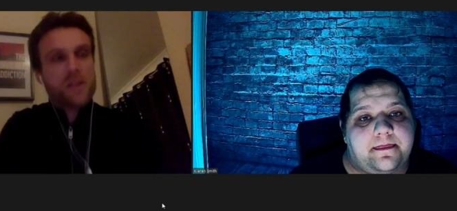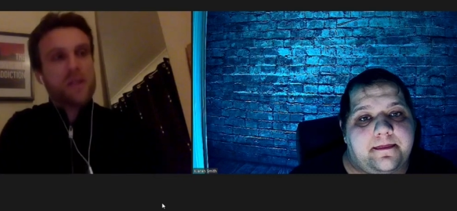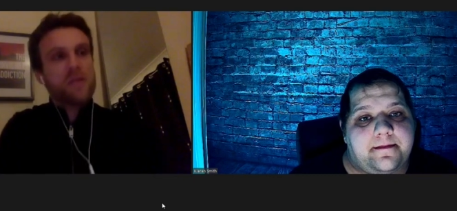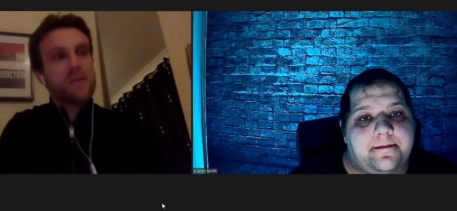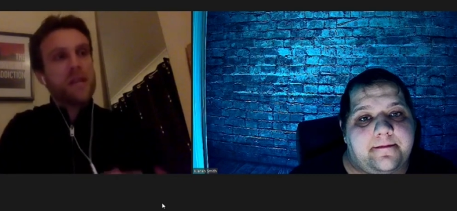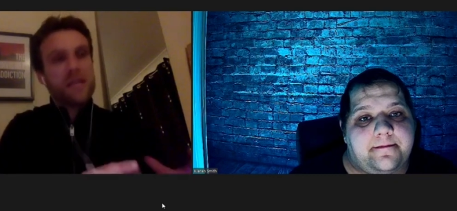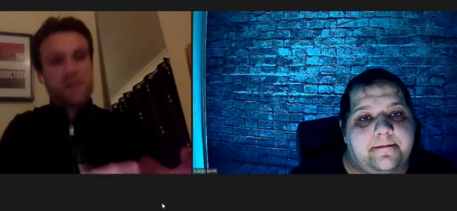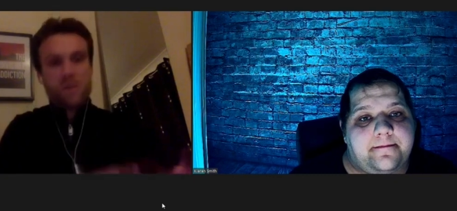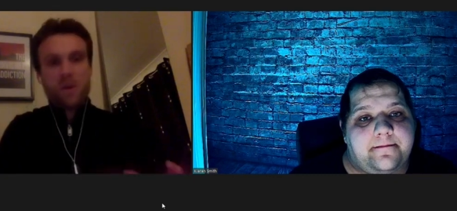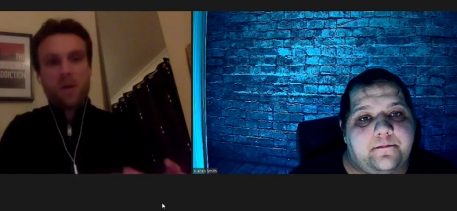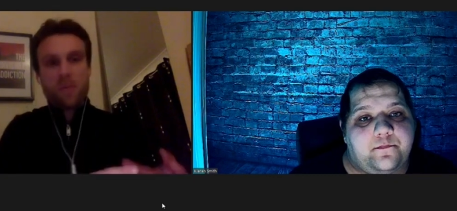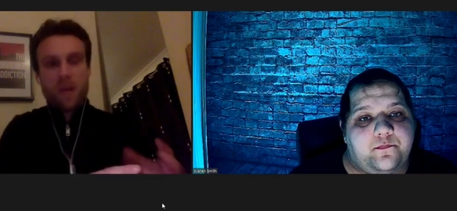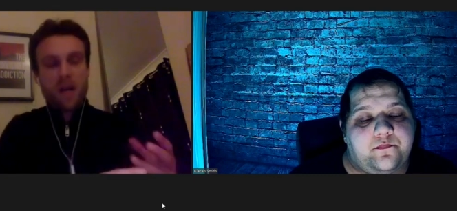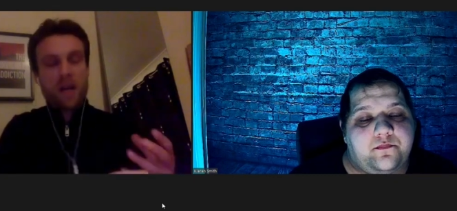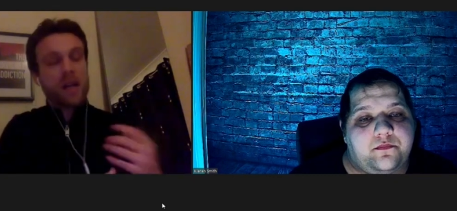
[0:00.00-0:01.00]
Speaker 1: So that's why
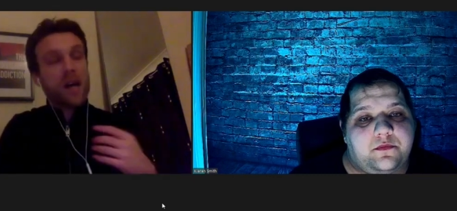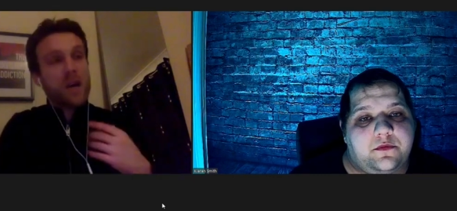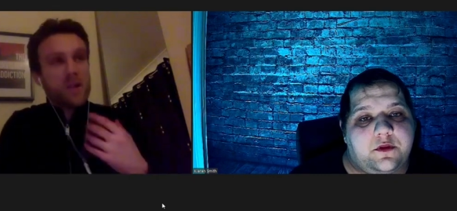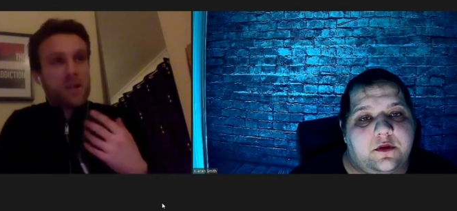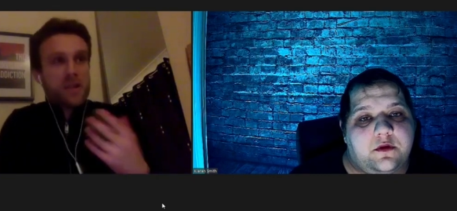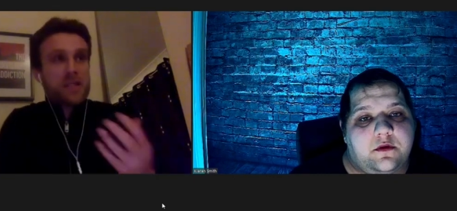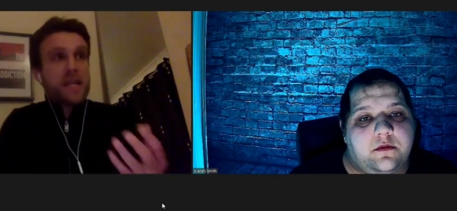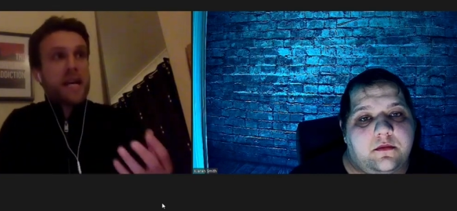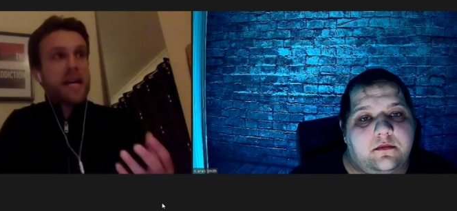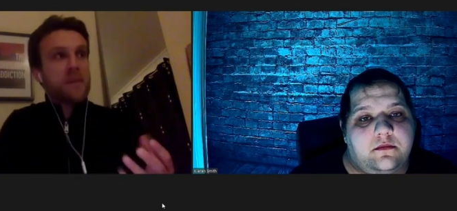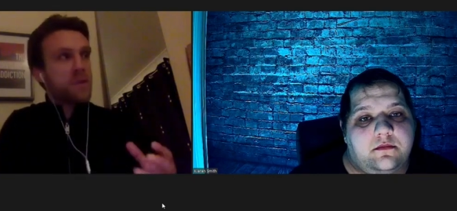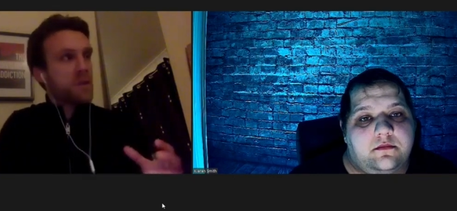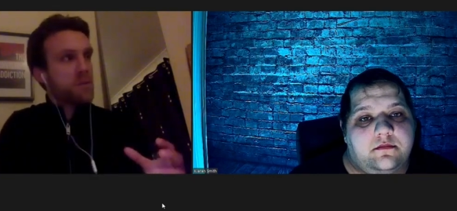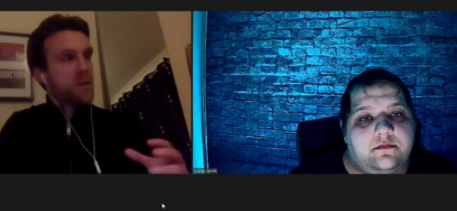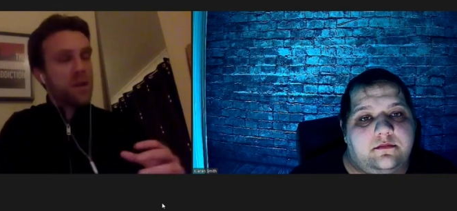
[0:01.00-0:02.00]
I understand
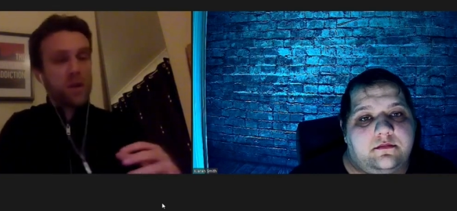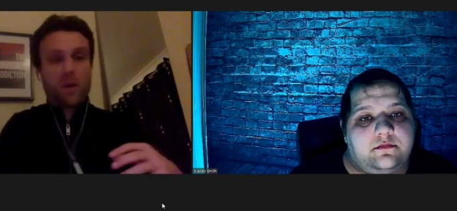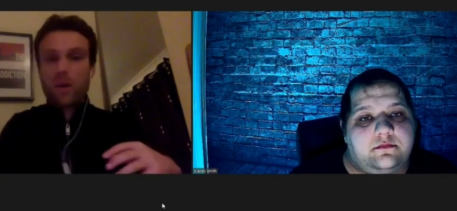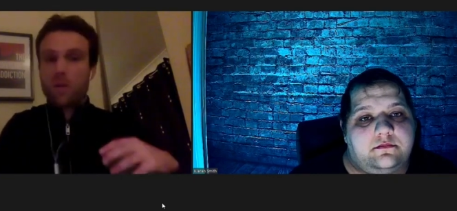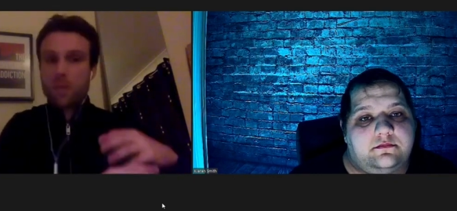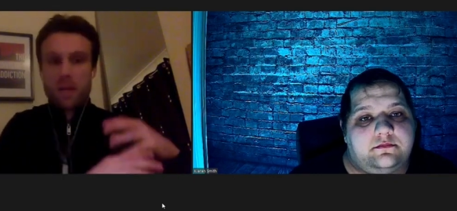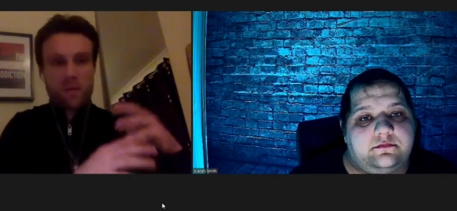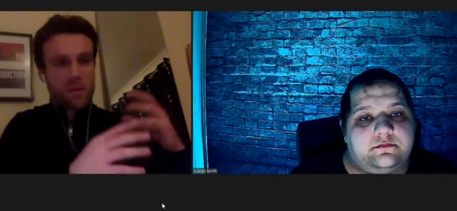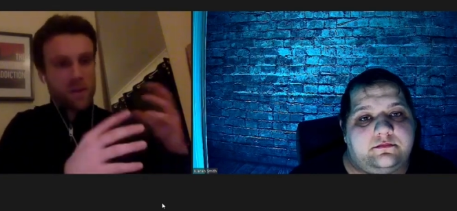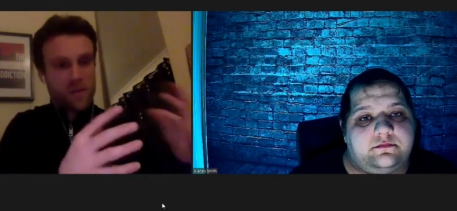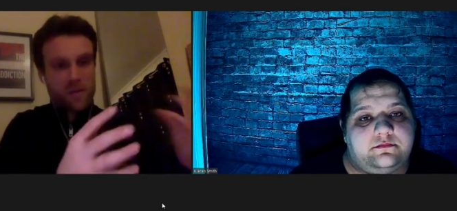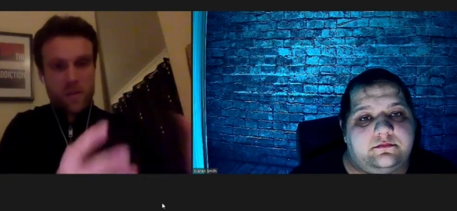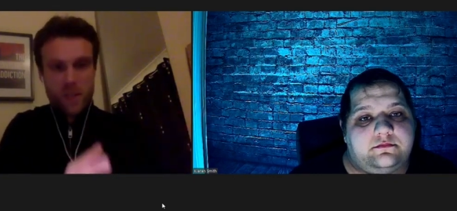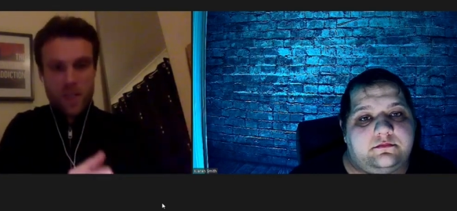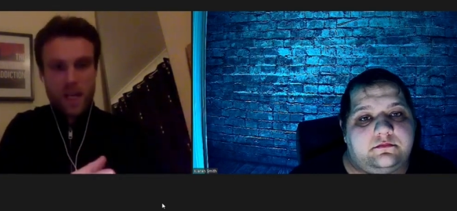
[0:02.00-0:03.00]
why a lot of people
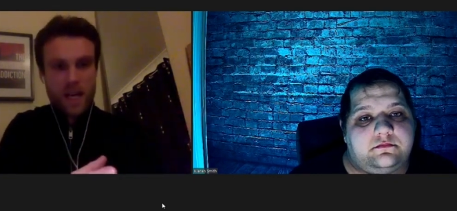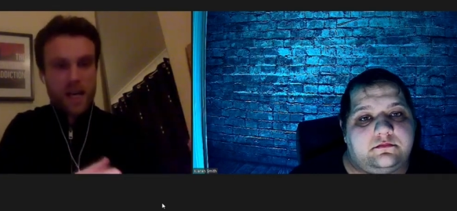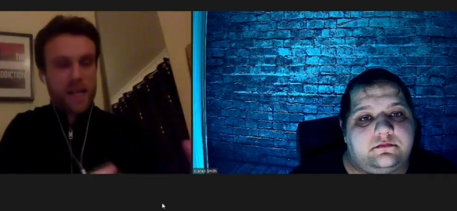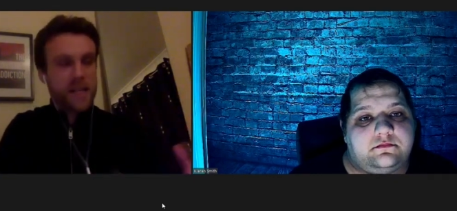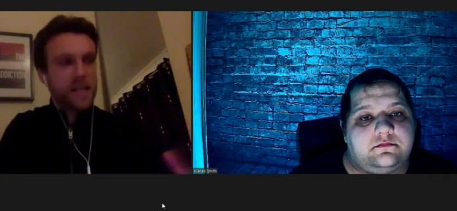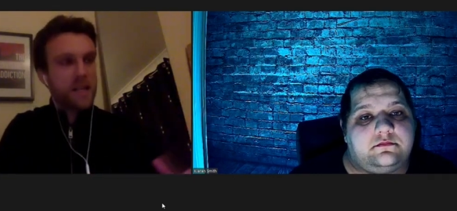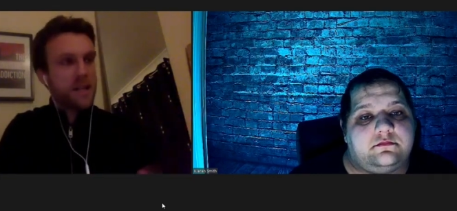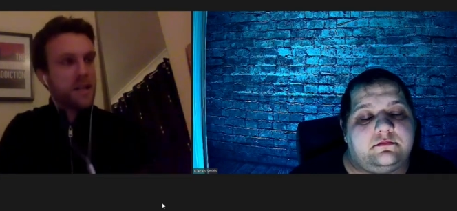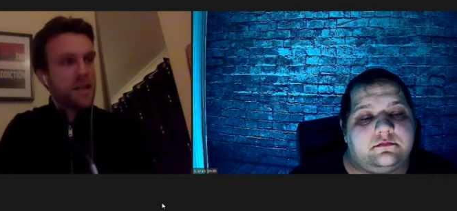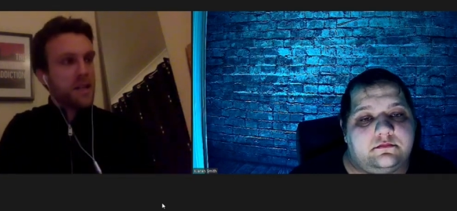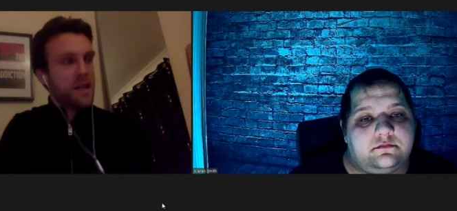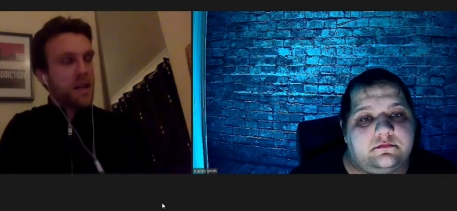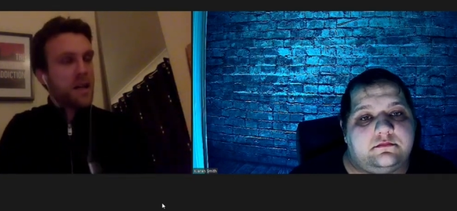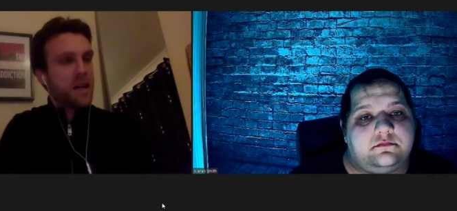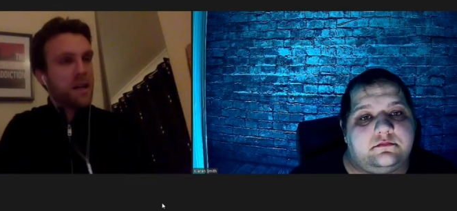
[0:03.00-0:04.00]
love GA
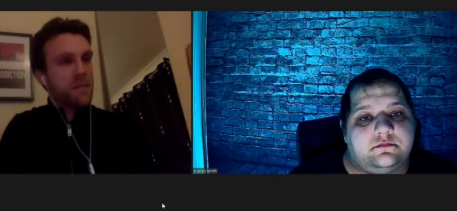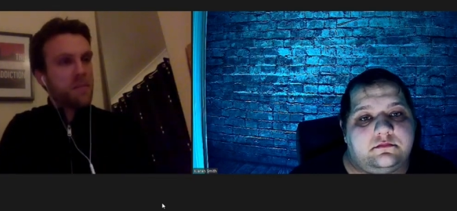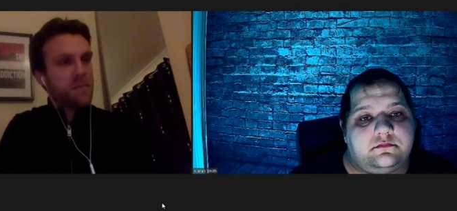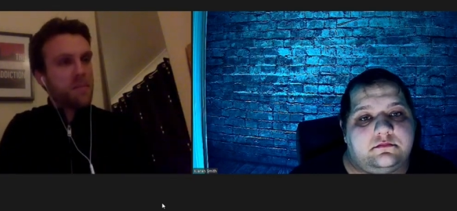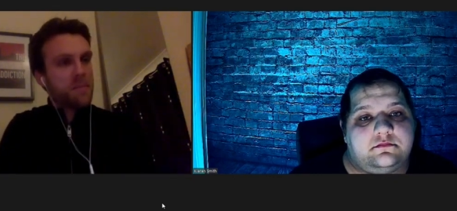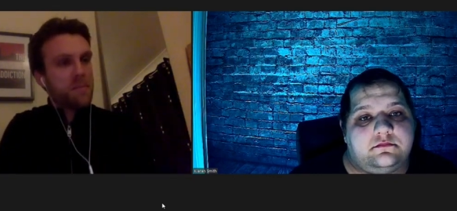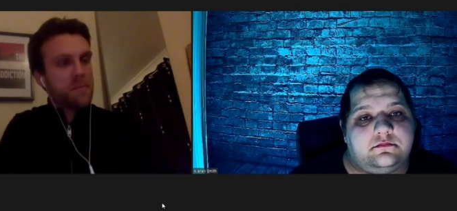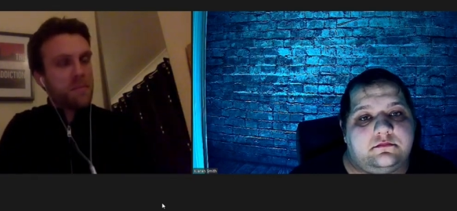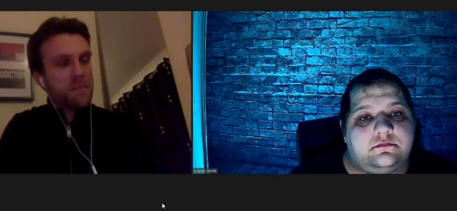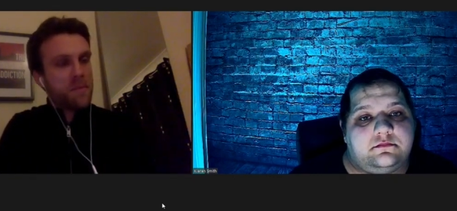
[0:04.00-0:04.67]
um,